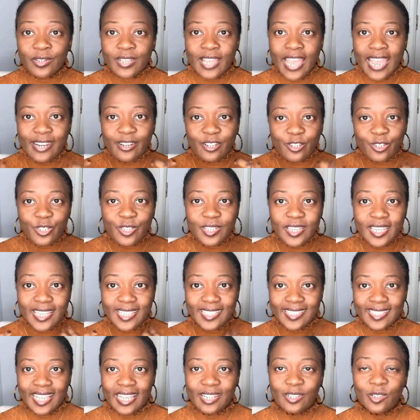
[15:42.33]
energy
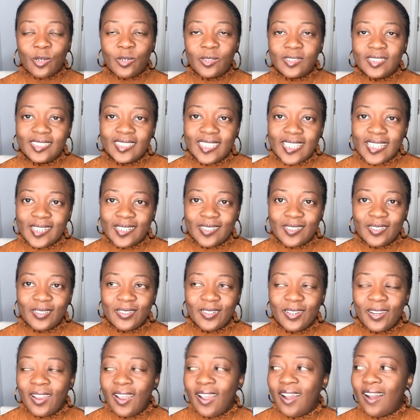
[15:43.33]
in that
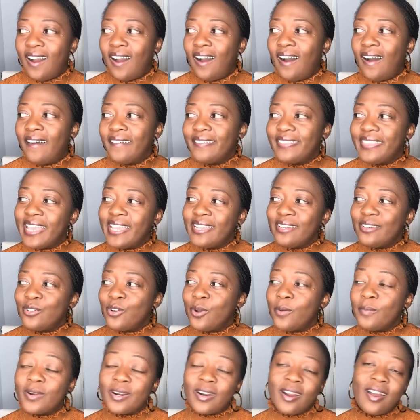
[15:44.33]
container, then
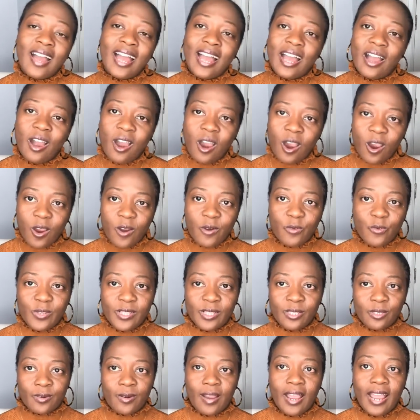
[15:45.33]
no matter how hard we
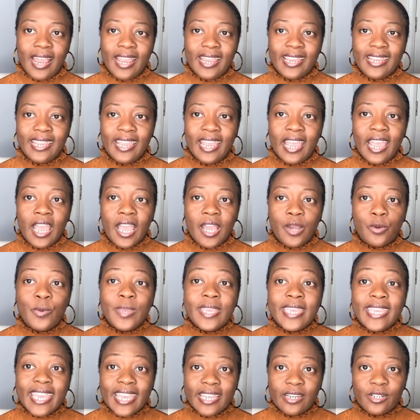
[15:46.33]
try,
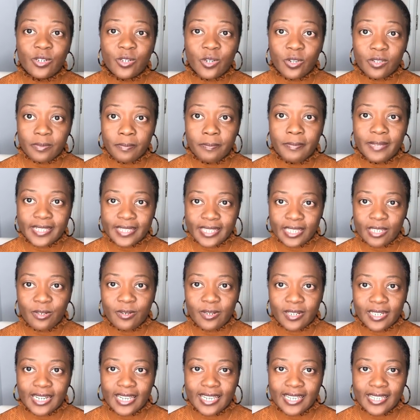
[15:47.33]
we cannot
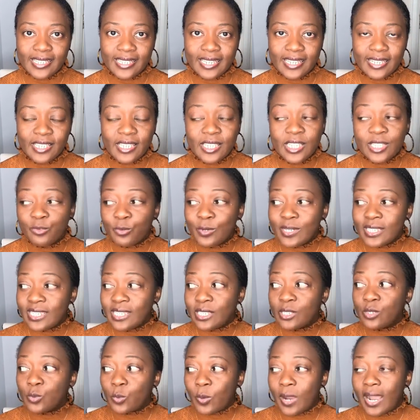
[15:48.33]
materialize it. Which
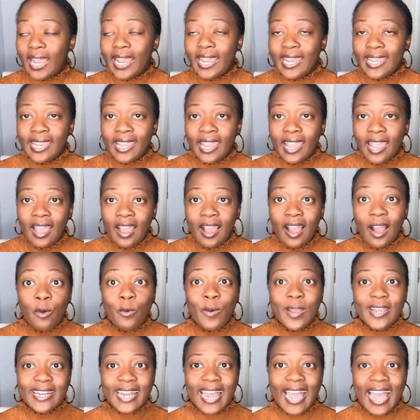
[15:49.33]
is why
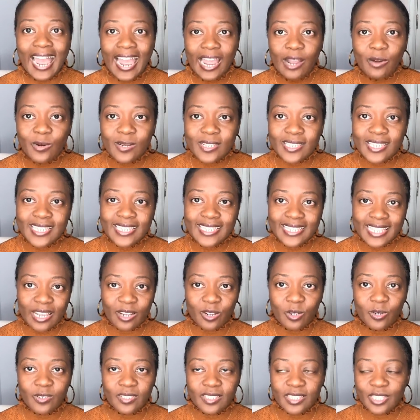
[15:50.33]
when I was in
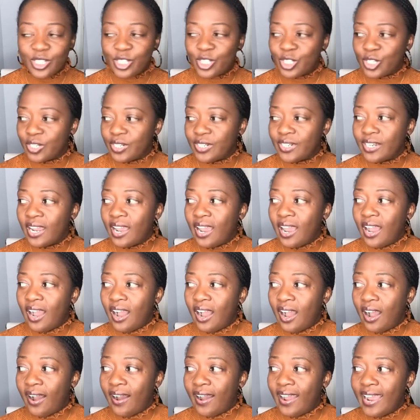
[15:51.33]
that condition
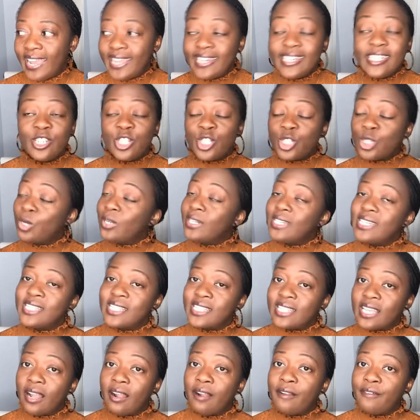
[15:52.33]
and it showed
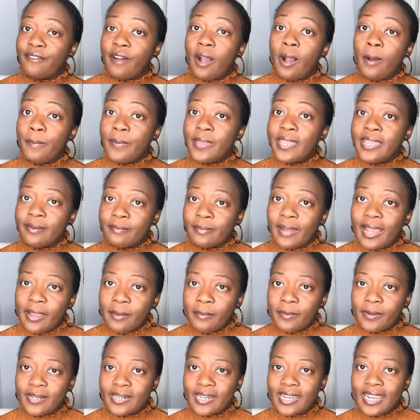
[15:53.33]
itself up in my
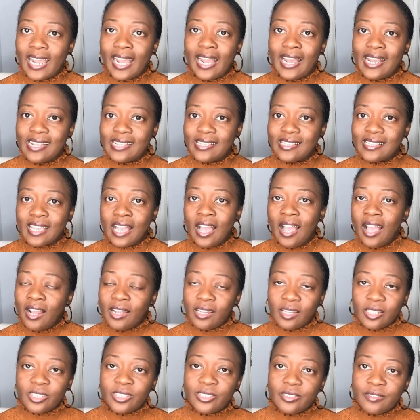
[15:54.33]
body as
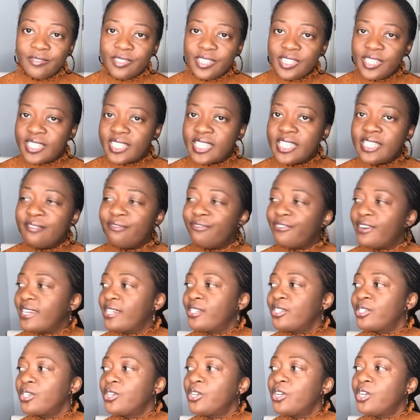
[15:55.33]
lots of yeast
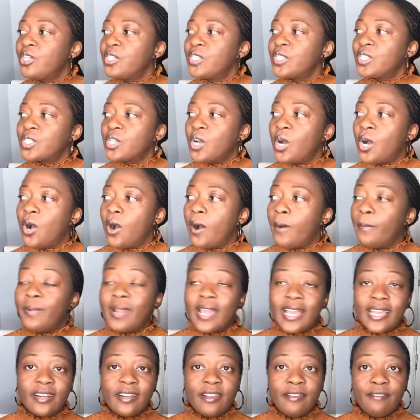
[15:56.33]
infections or
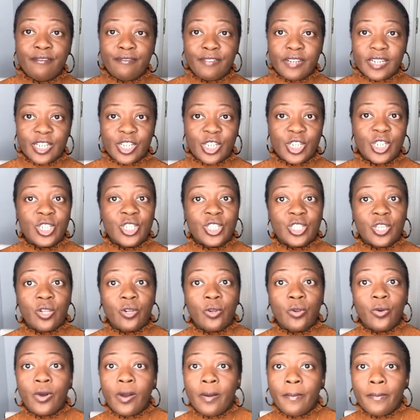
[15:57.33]
bladder infections or
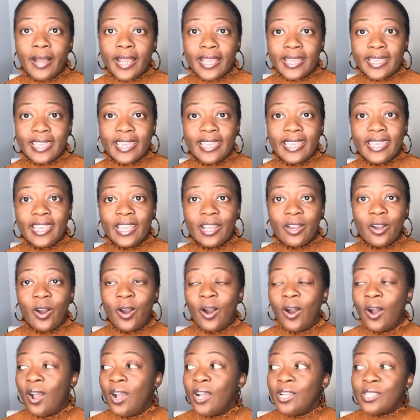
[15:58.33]
lower backache
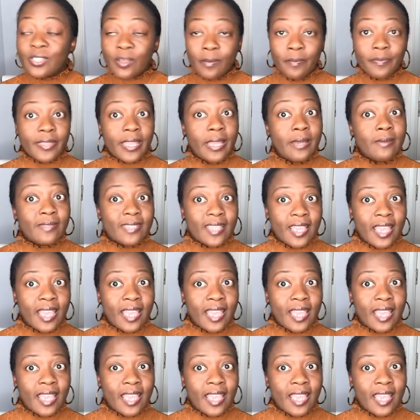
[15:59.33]
or sometimes